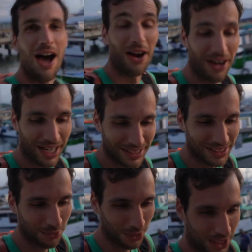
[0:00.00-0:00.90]
Alright,
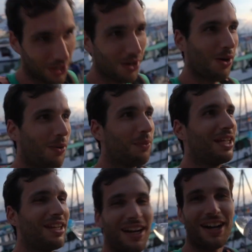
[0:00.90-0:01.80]
here we go.
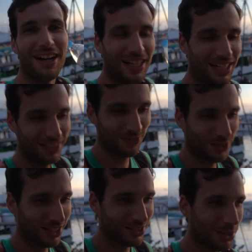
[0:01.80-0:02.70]
We are
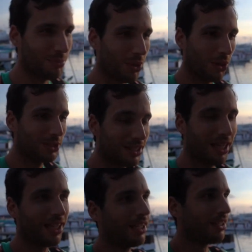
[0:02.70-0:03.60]
leaving the boat. The
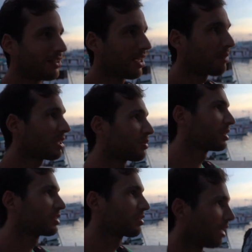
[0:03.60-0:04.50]
captain
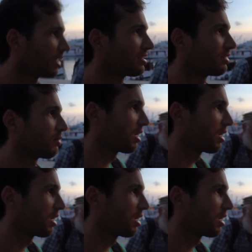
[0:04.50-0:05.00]
was great in my